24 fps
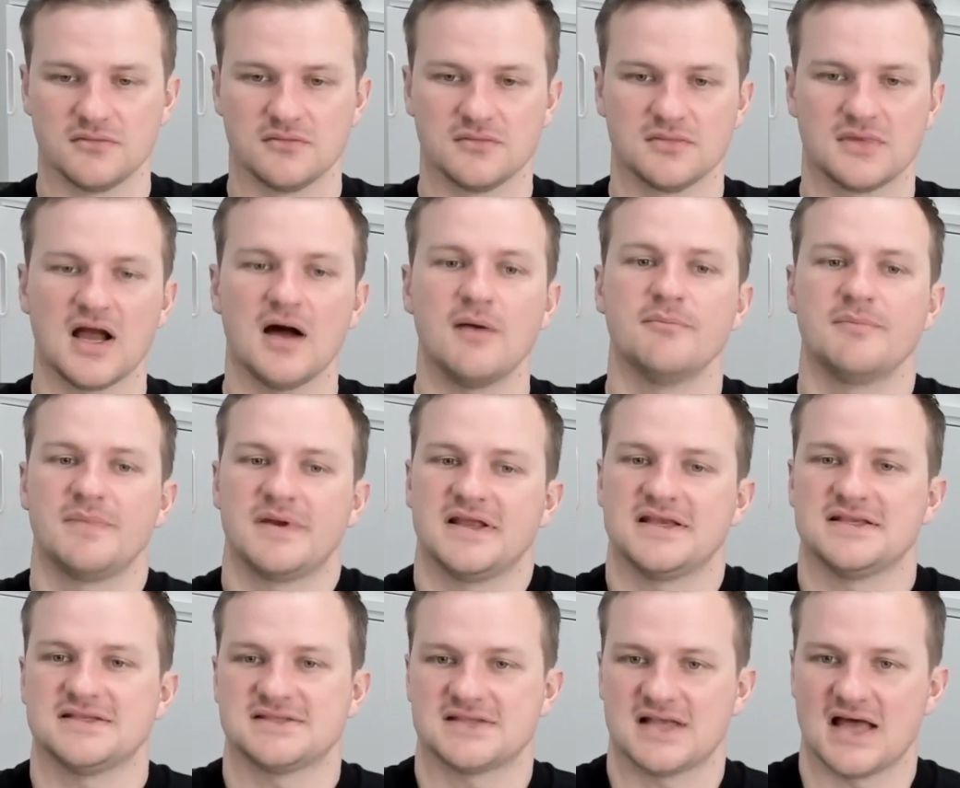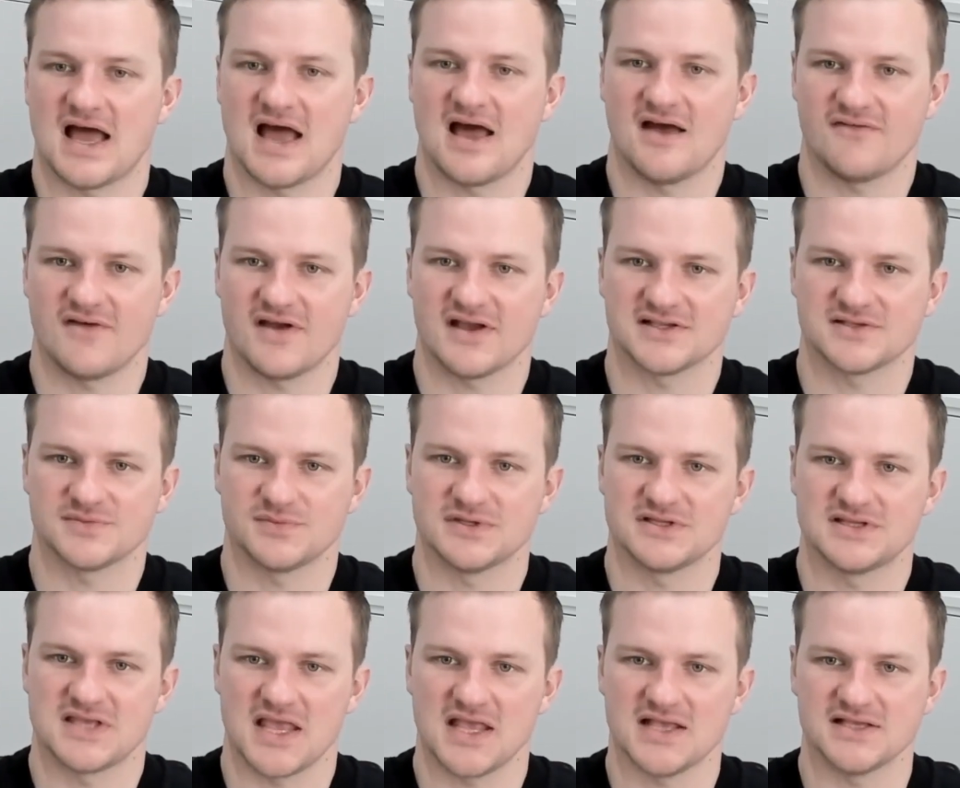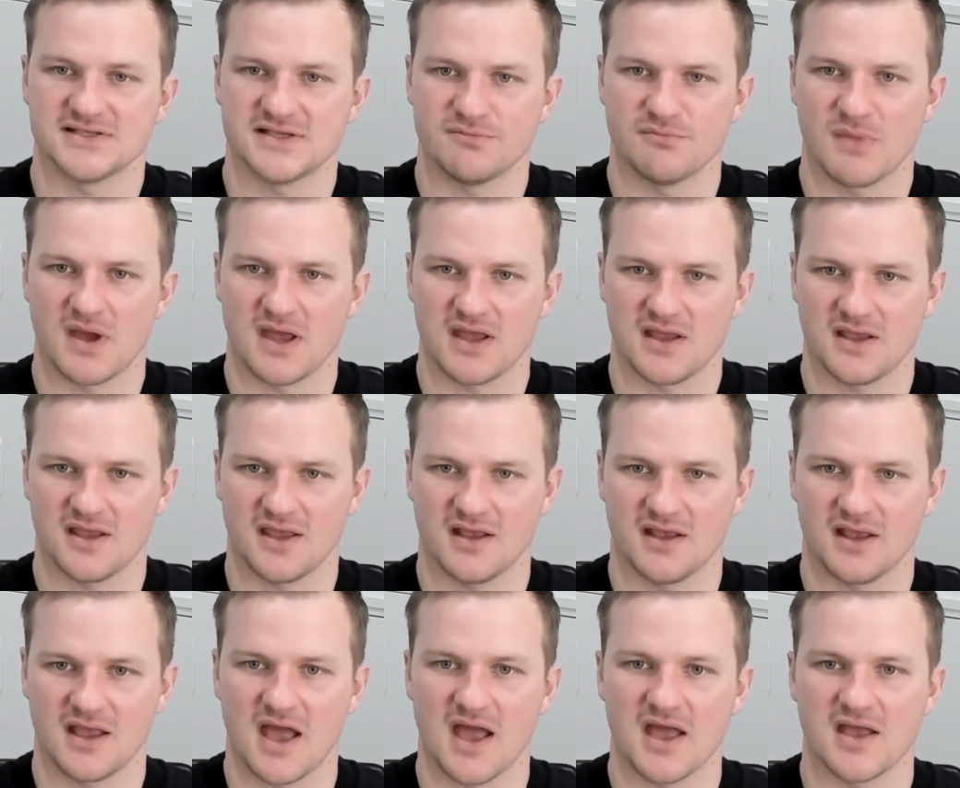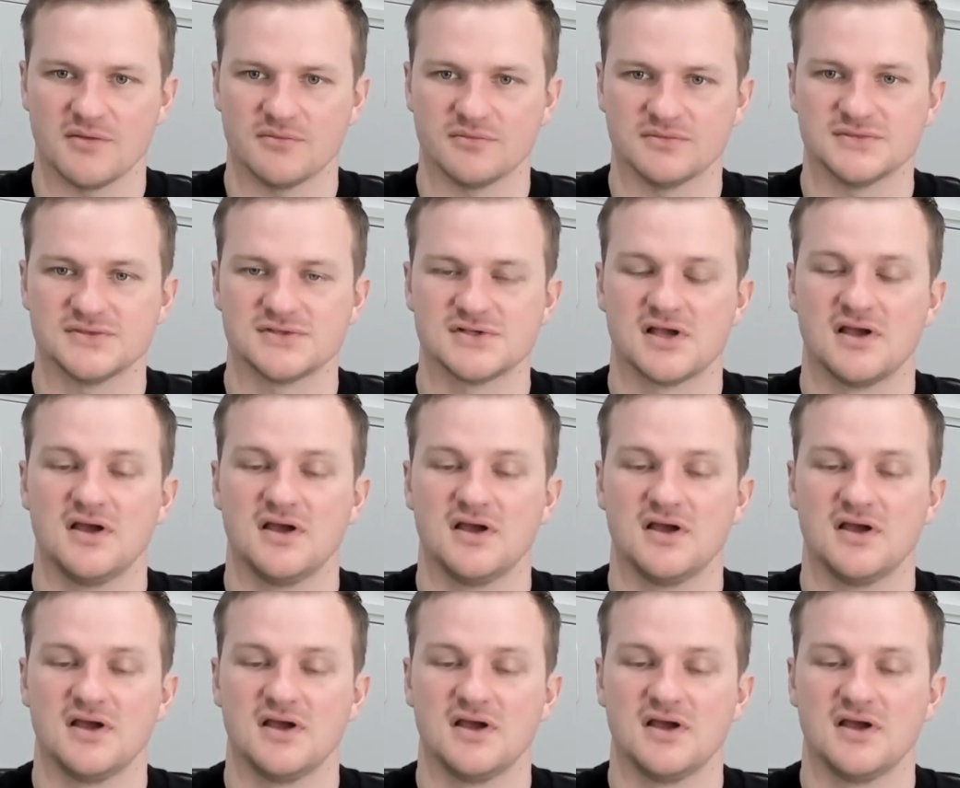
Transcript: companies that have expertise in making games,